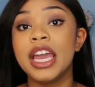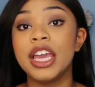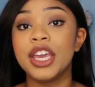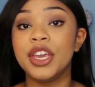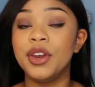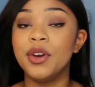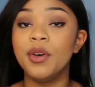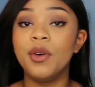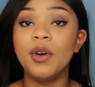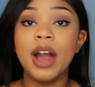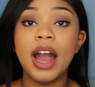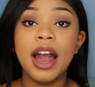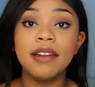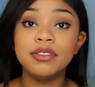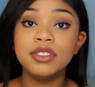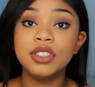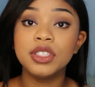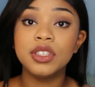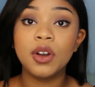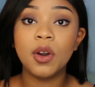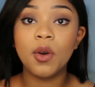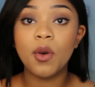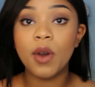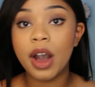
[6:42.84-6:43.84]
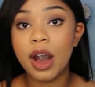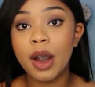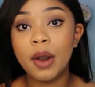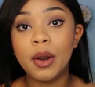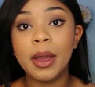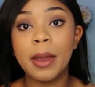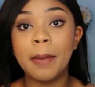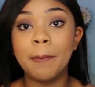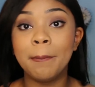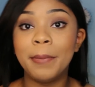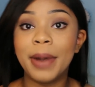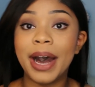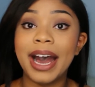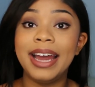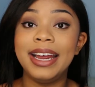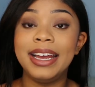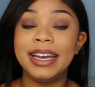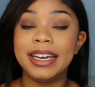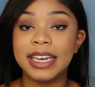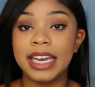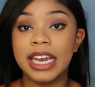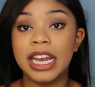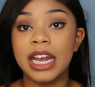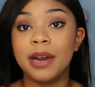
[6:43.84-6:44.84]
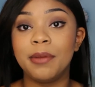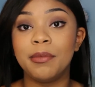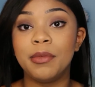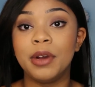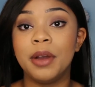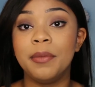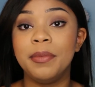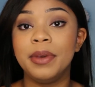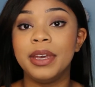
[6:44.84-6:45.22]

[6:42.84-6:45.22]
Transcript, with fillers: You don't have to go out and buy a camera,